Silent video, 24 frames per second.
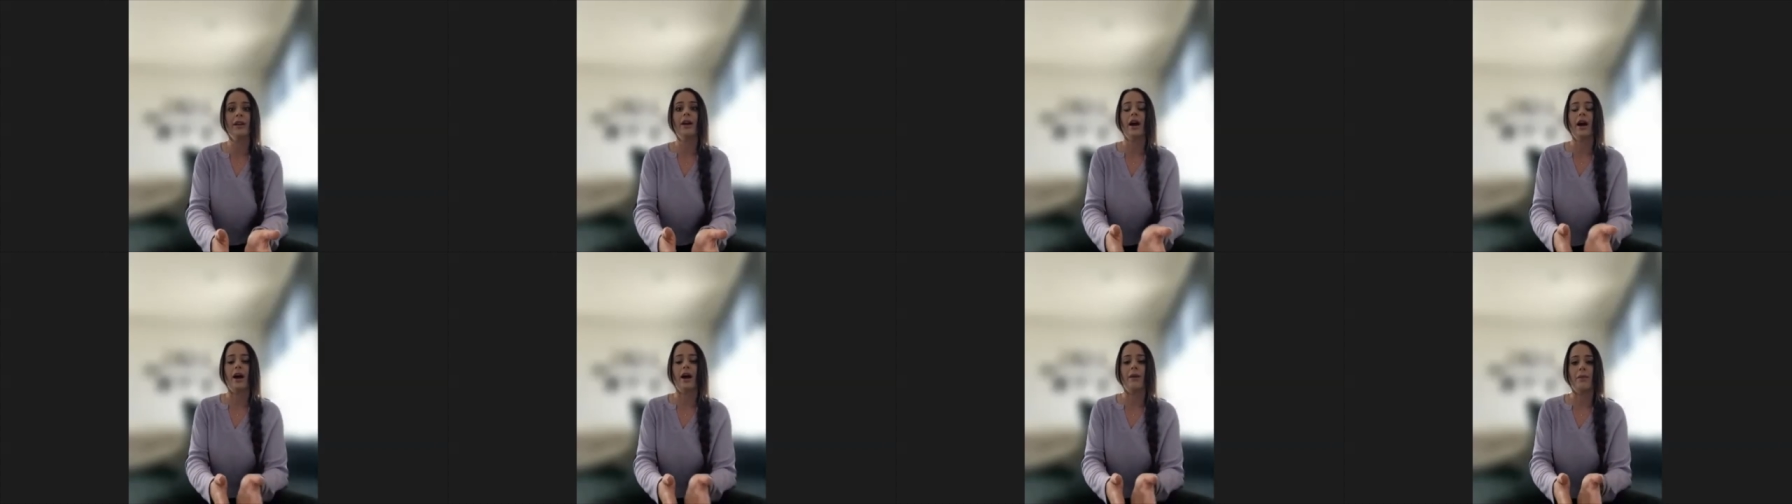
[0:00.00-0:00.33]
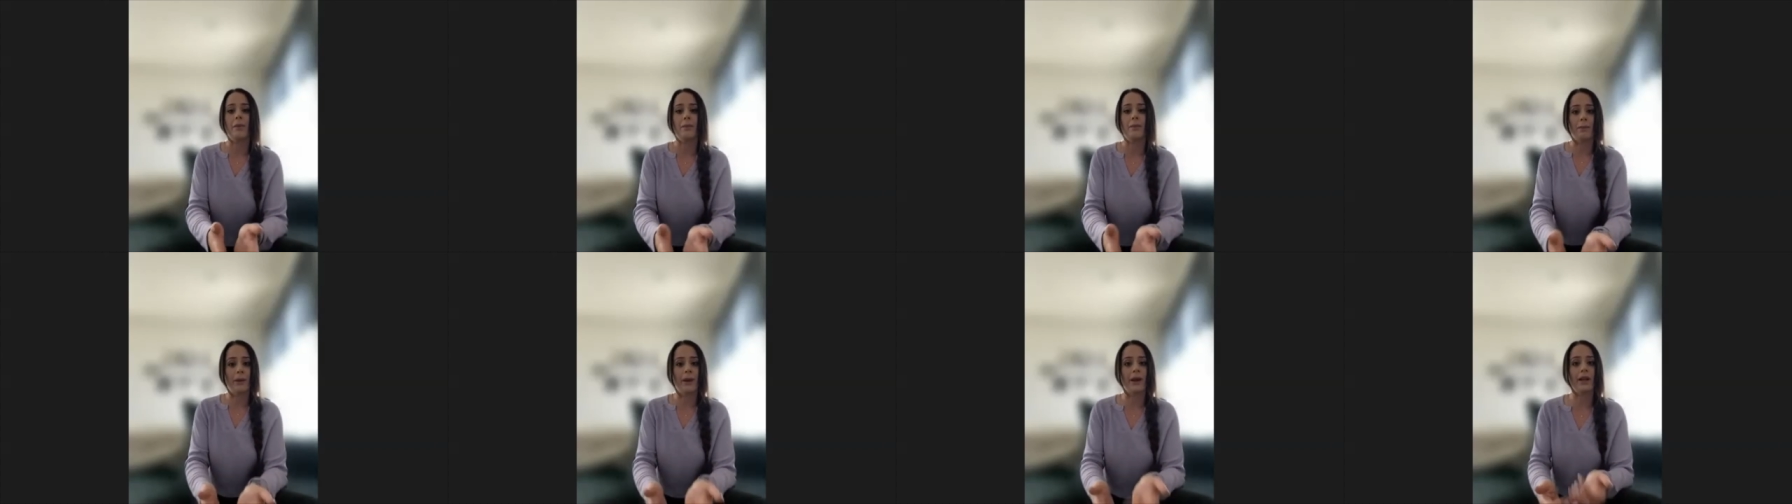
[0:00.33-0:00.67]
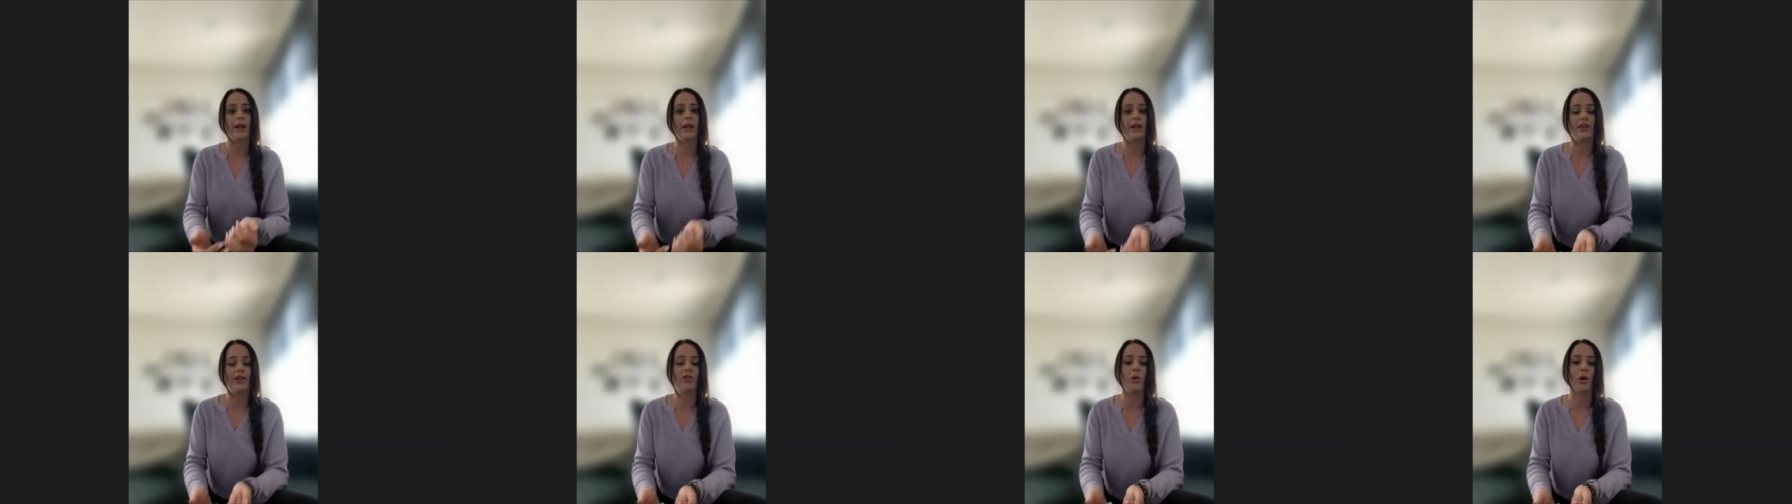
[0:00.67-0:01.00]
um, and bring
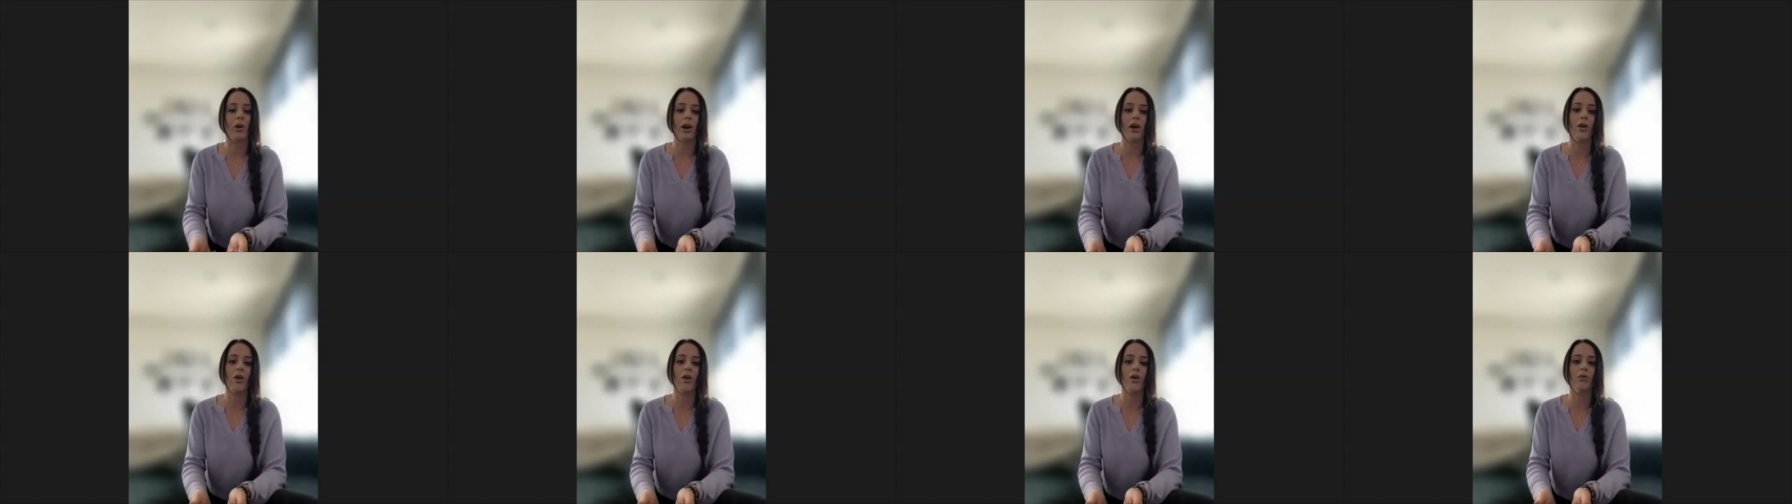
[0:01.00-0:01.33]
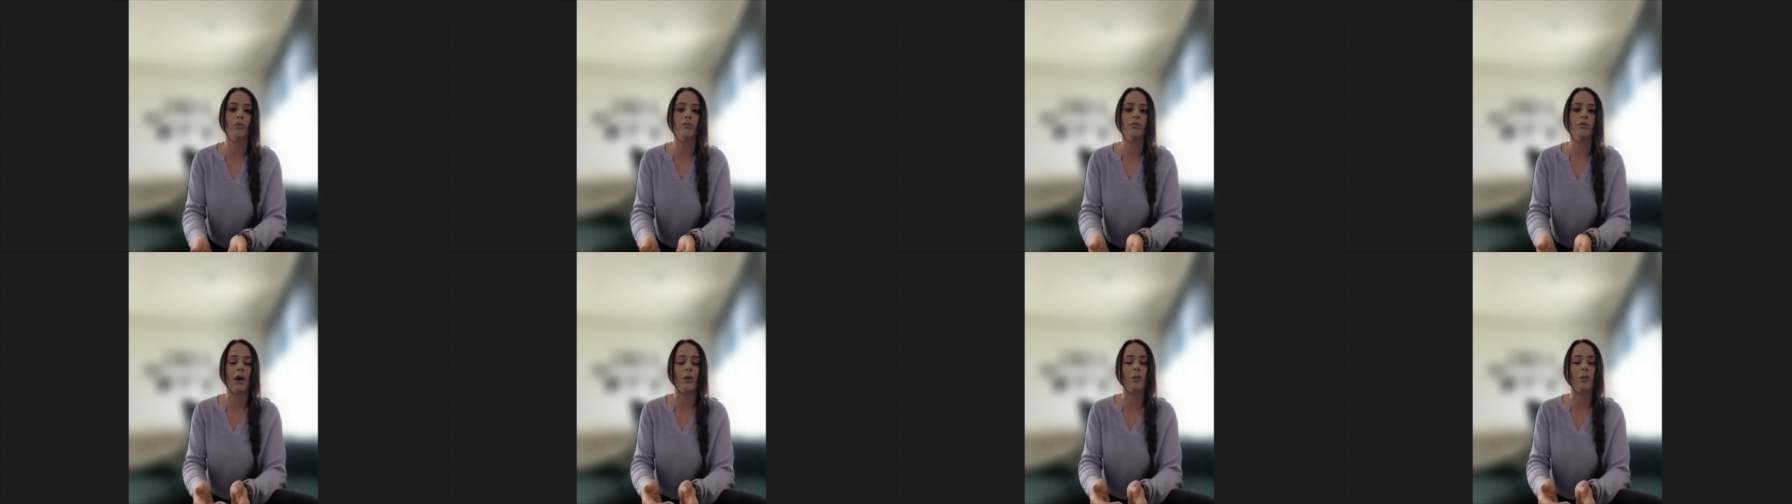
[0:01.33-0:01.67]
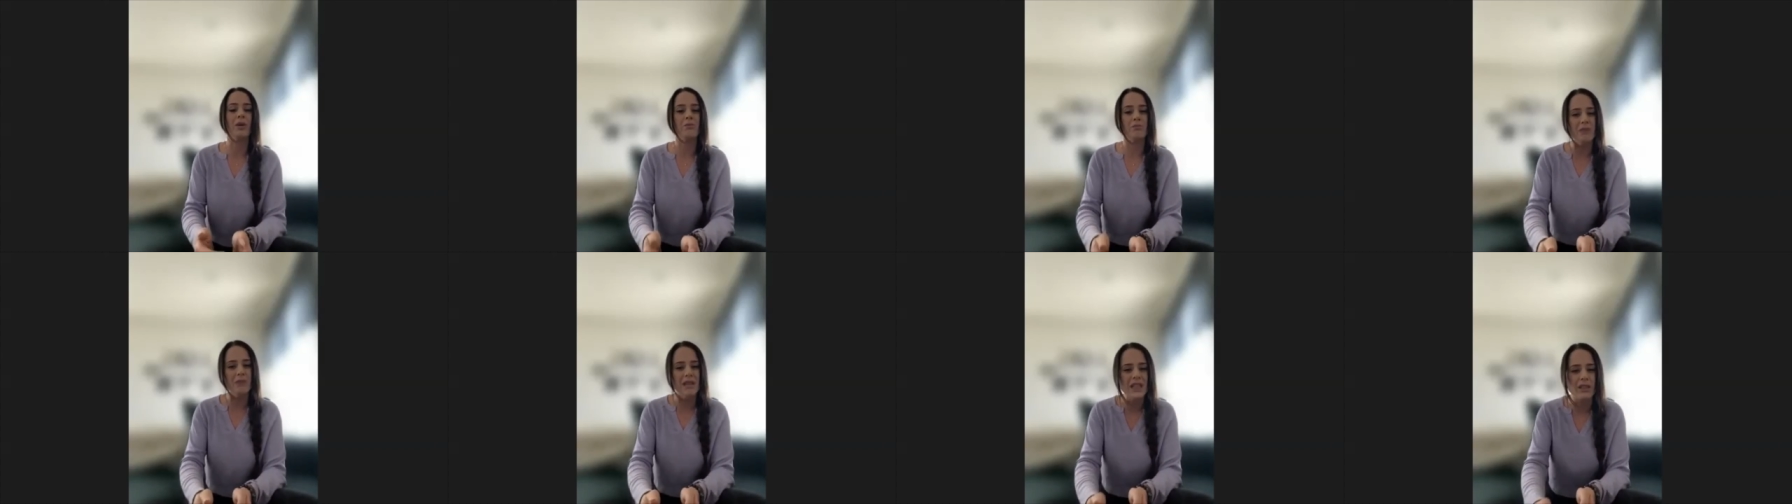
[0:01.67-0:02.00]
it into our home that
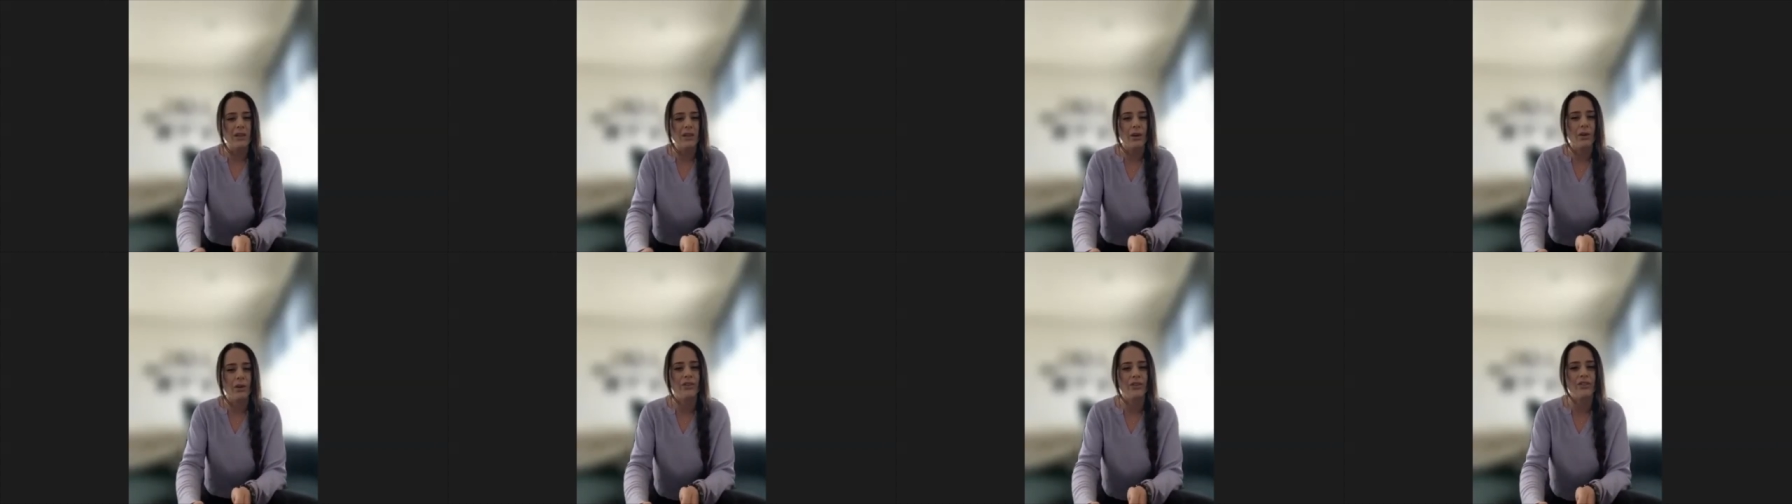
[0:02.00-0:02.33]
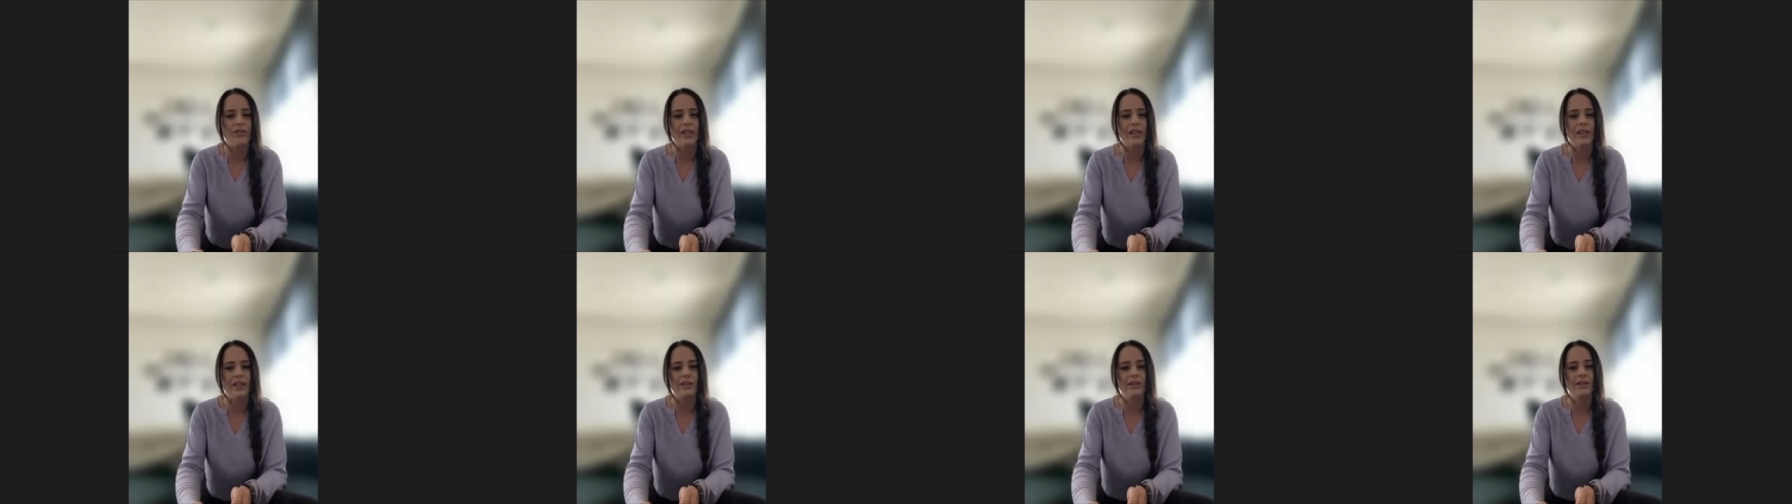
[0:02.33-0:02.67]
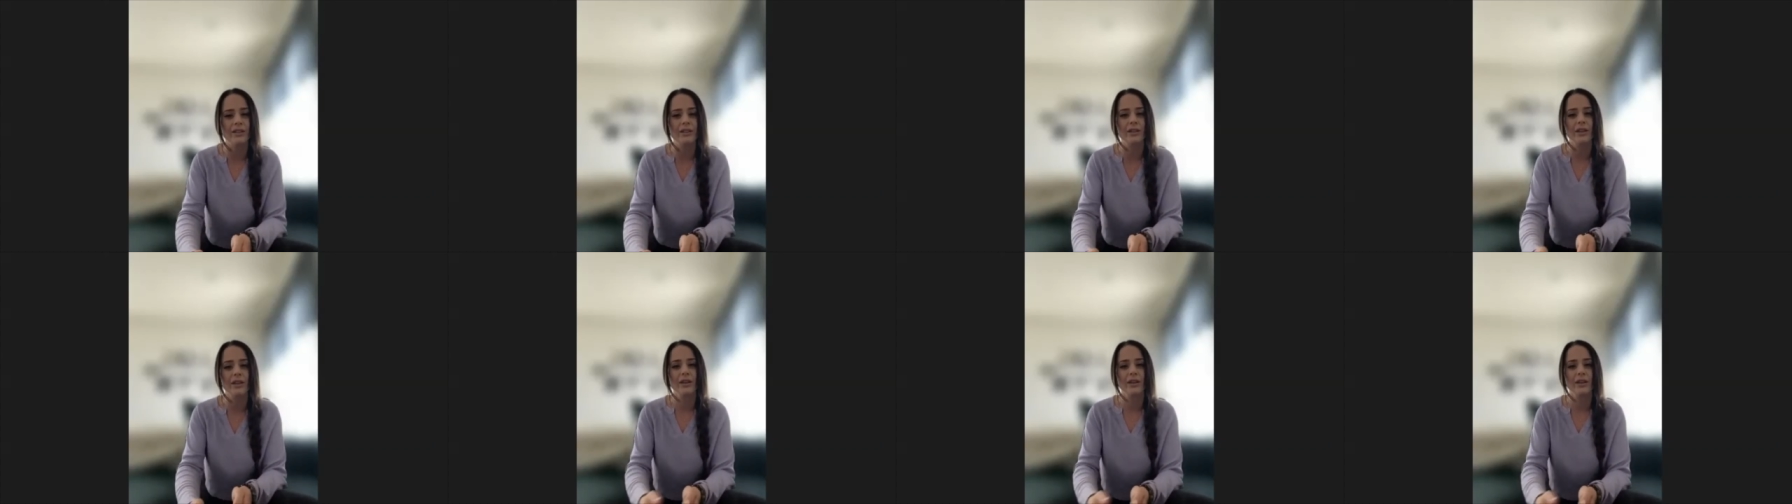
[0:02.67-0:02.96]
we meet those needs